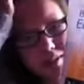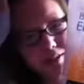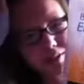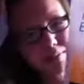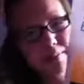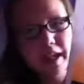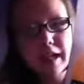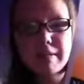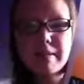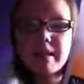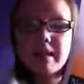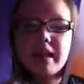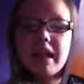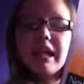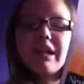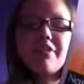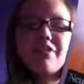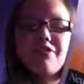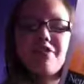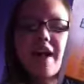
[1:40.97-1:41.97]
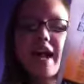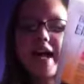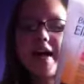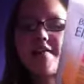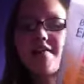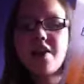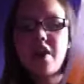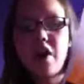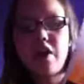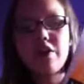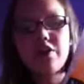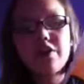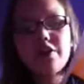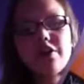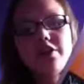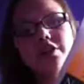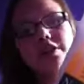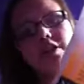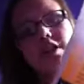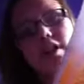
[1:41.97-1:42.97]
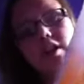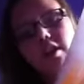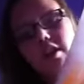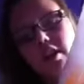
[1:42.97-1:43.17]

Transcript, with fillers: is maybe like five dollars.